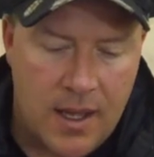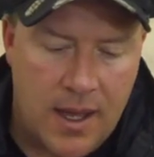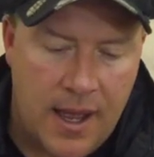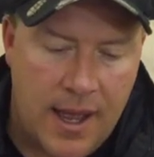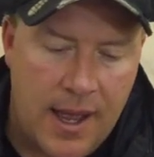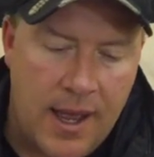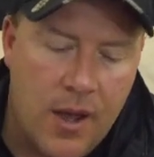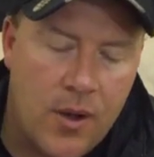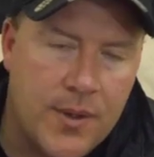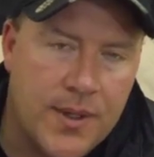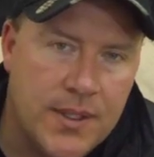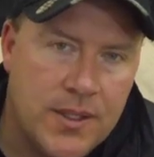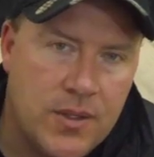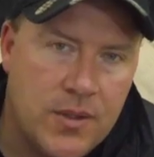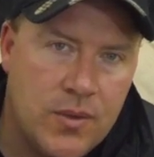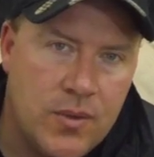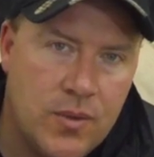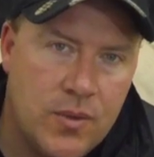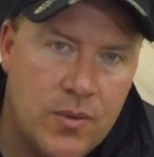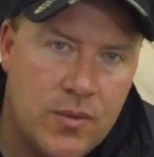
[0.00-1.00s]
how can
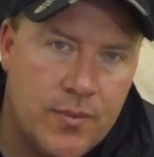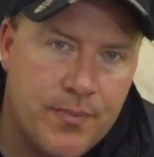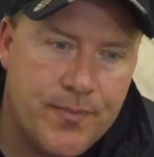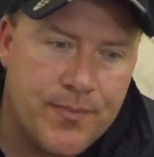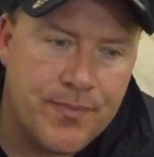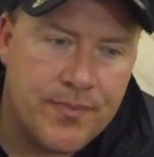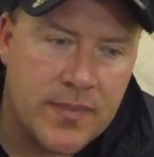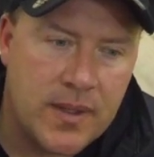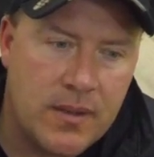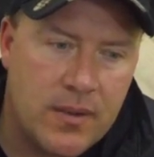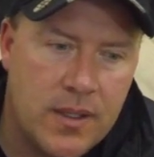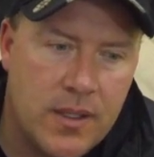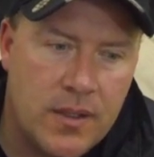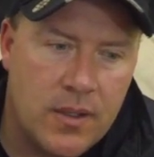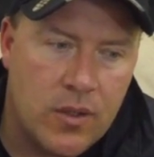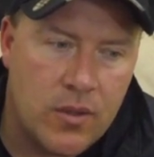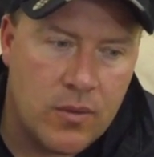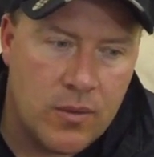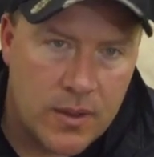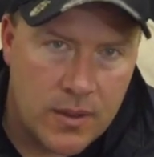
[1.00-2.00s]
you
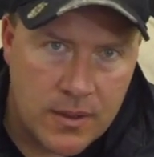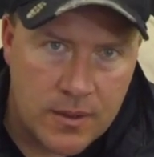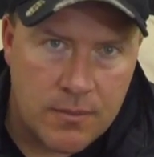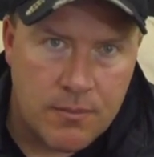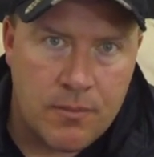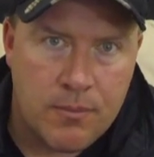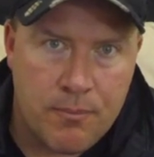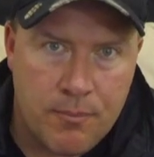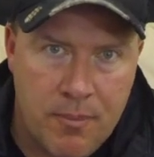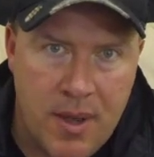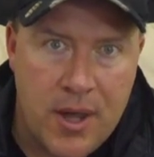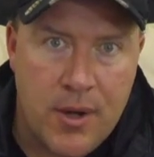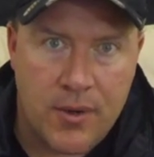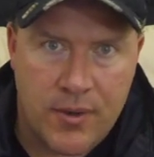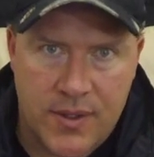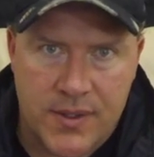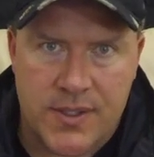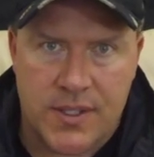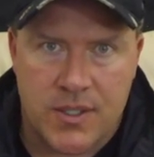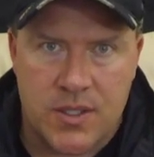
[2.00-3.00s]
better
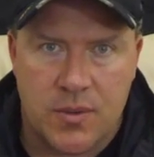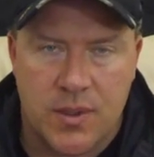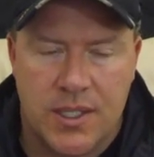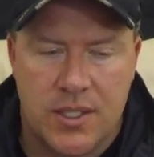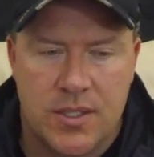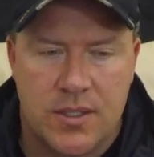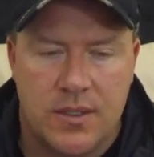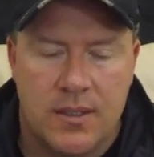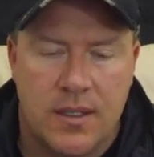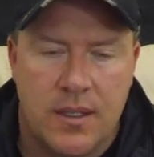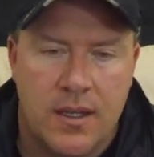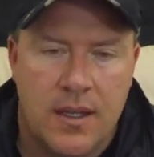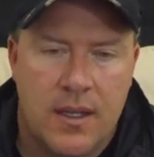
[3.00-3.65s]
the situation?